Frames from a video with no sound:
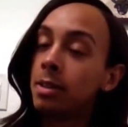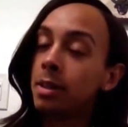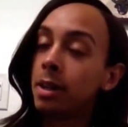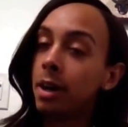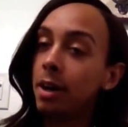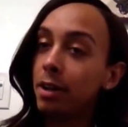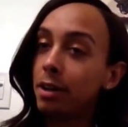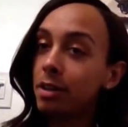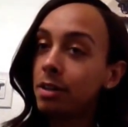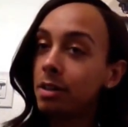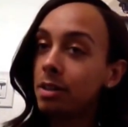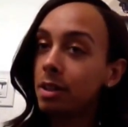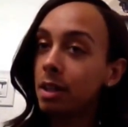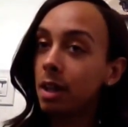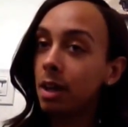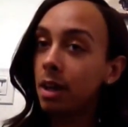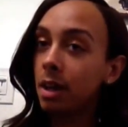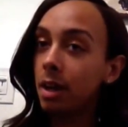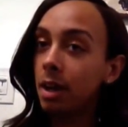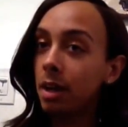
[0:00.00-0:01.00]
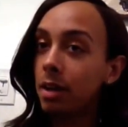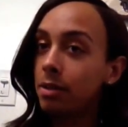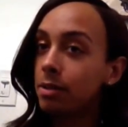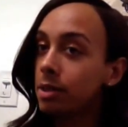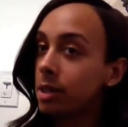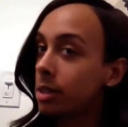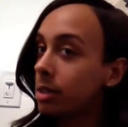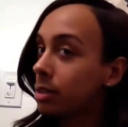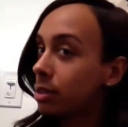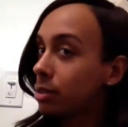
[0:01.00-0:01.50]
other than that, I don't
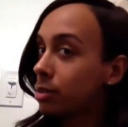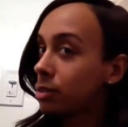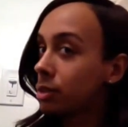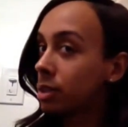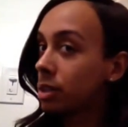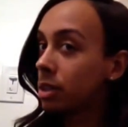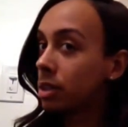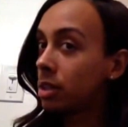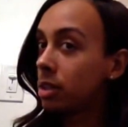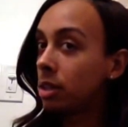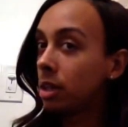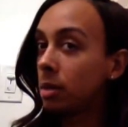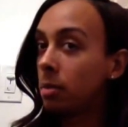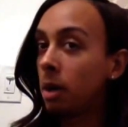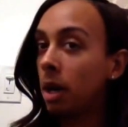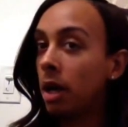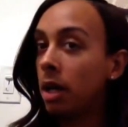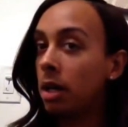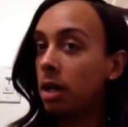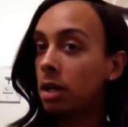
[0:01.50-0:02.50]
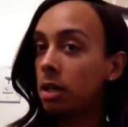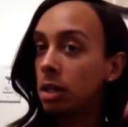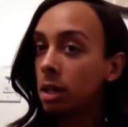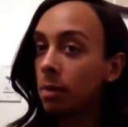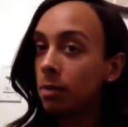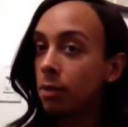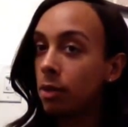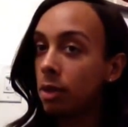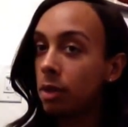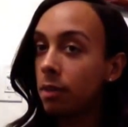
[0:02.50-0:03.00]
think there's really anything bad,
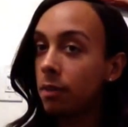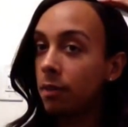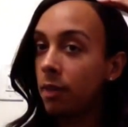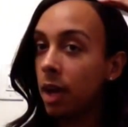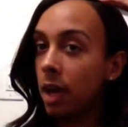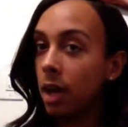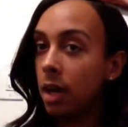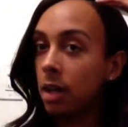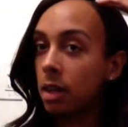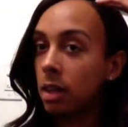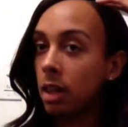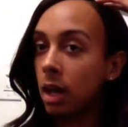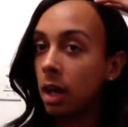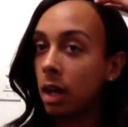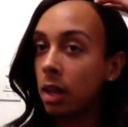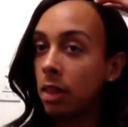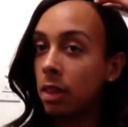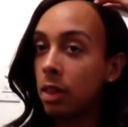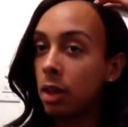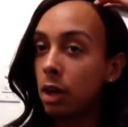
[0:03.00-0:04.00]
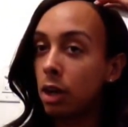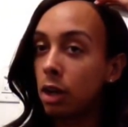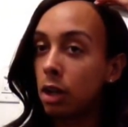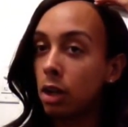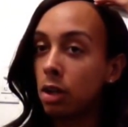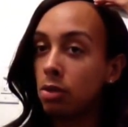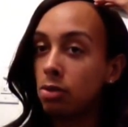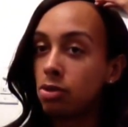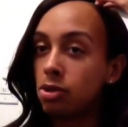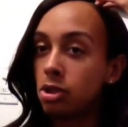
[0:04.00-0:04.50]
except for the fact that the
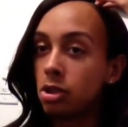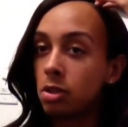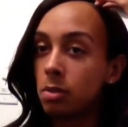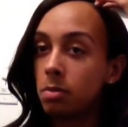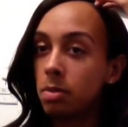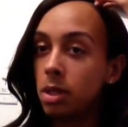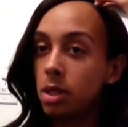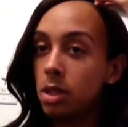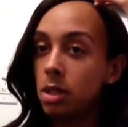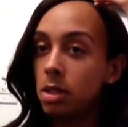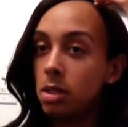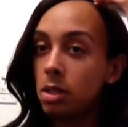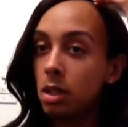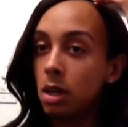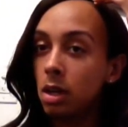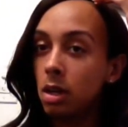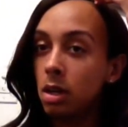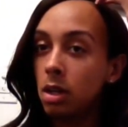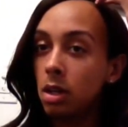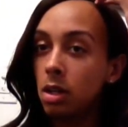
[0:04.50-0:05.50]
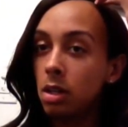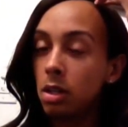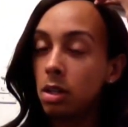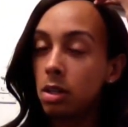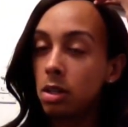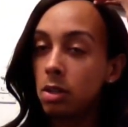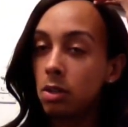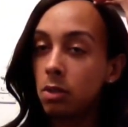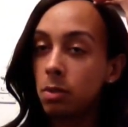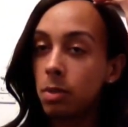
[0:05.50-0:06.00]
closure piece on it, the
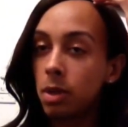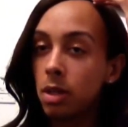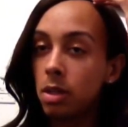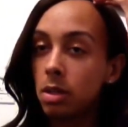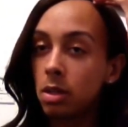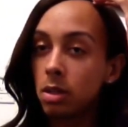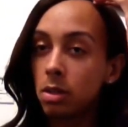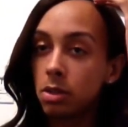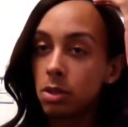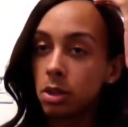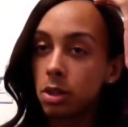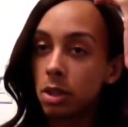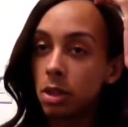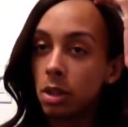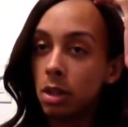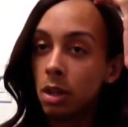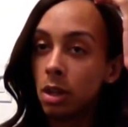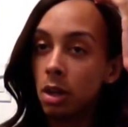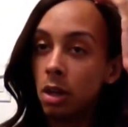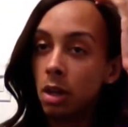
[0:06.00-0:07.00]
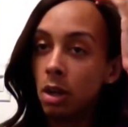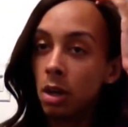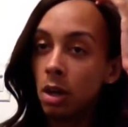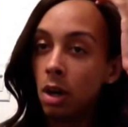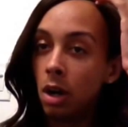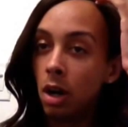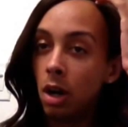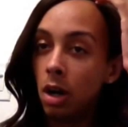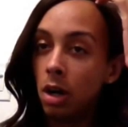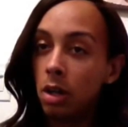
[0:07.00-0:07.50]
silk base closure
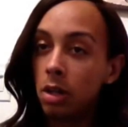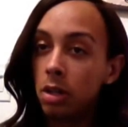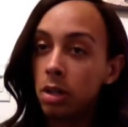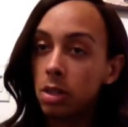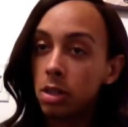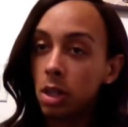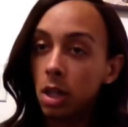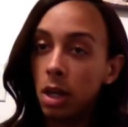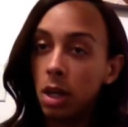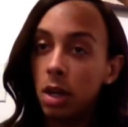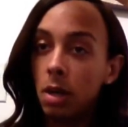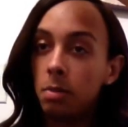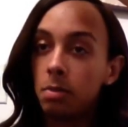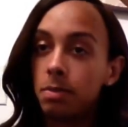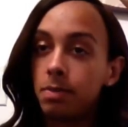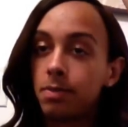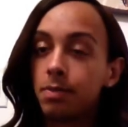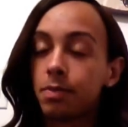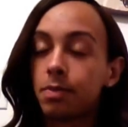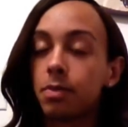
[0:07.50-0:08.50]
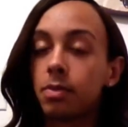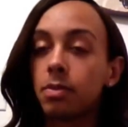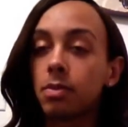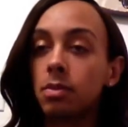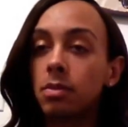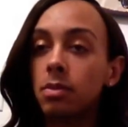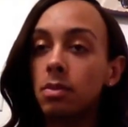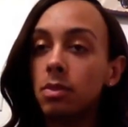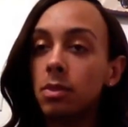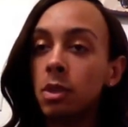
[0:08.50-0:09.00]
on the top,
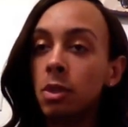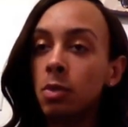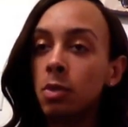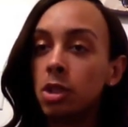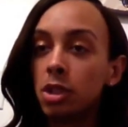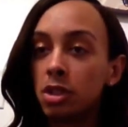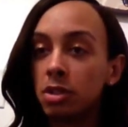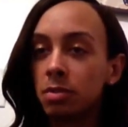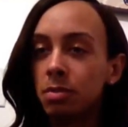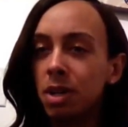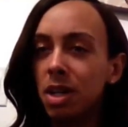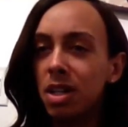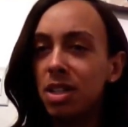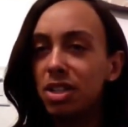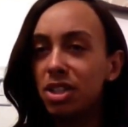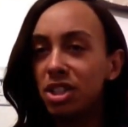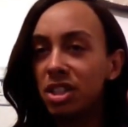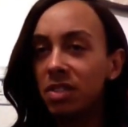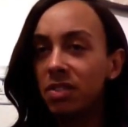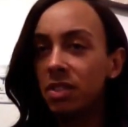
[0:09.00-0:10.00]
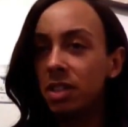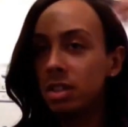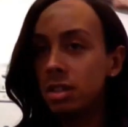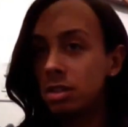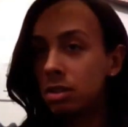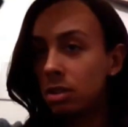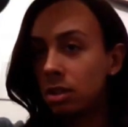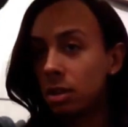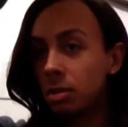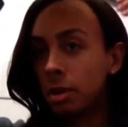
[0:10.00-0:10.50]
which mine is shifted
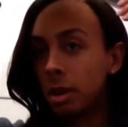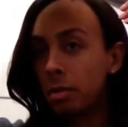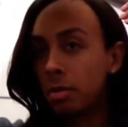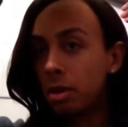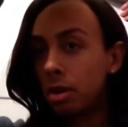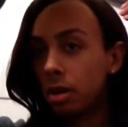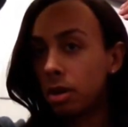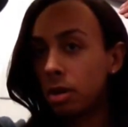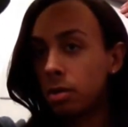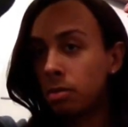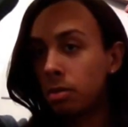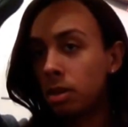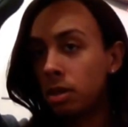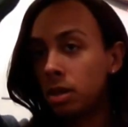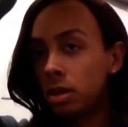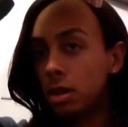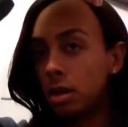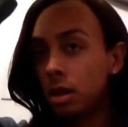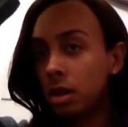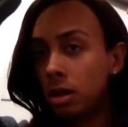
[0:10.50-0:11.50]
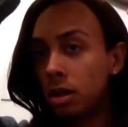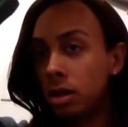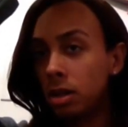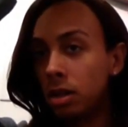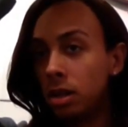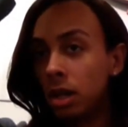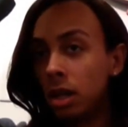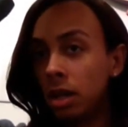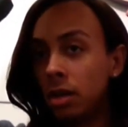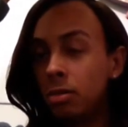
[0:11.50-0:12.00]
so that my part can be on the
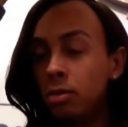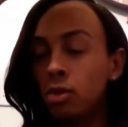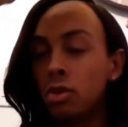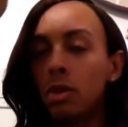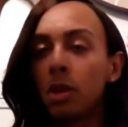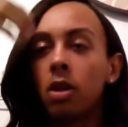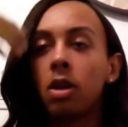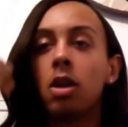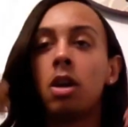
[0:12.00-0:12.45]
side more,